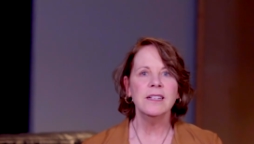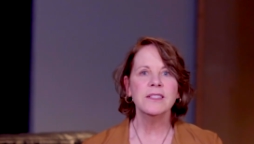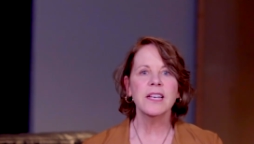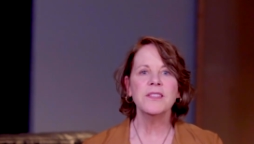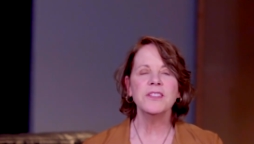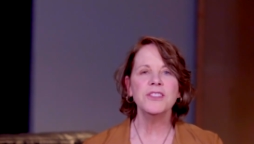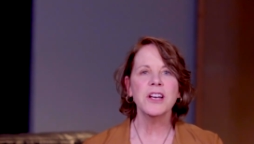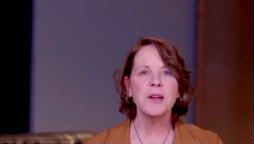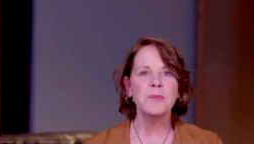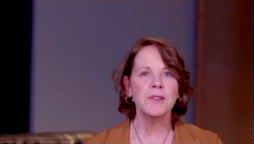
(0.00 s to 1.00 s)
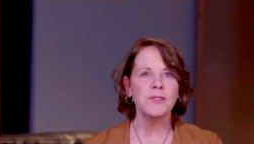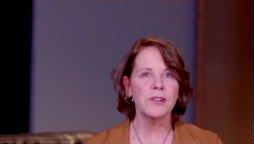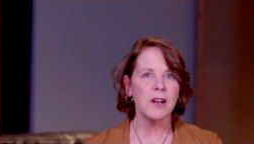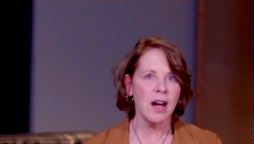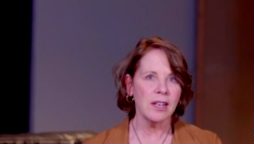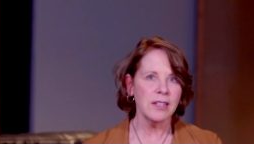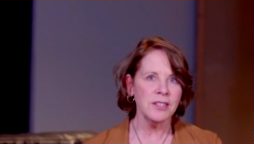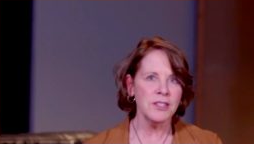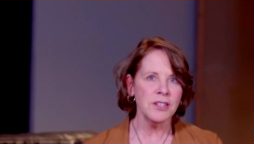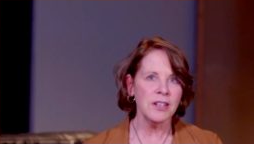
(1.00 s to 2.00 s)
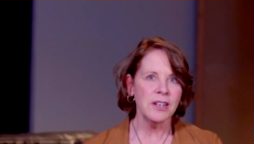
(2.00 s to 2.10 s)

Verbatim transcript: to get the GI Bill for college.